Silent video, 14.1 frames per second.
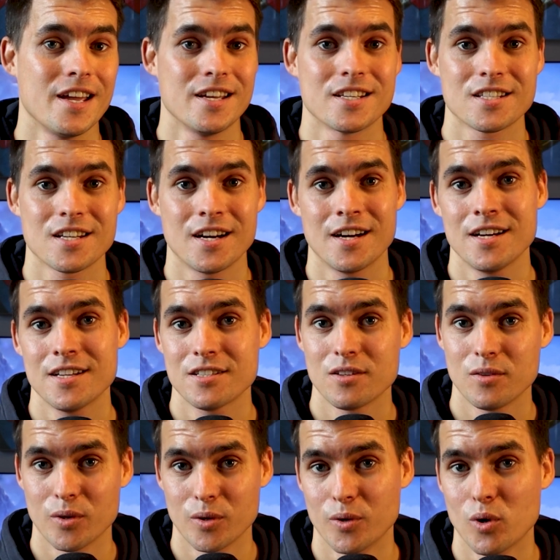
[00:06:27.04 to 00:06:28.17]
ASIs,
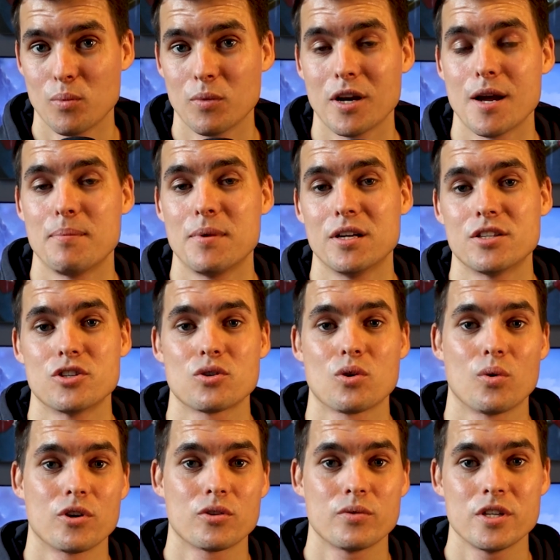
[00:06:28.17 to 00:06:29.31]
or normal ability
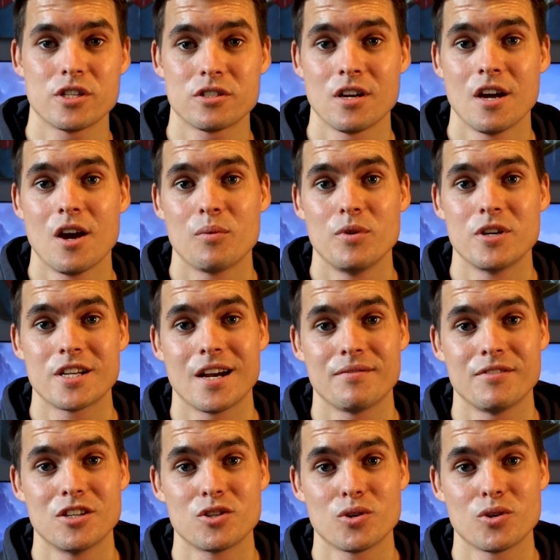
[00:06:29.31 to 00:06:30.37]
score increases, which have in